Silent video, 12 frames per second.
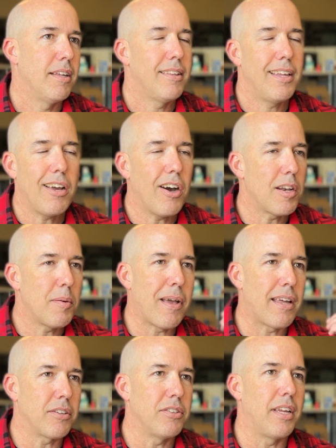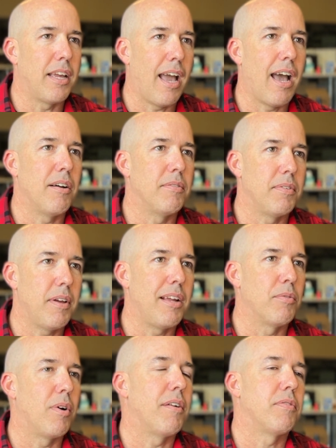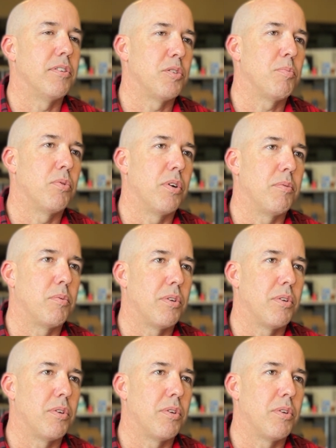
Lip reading: they automatically have a reference point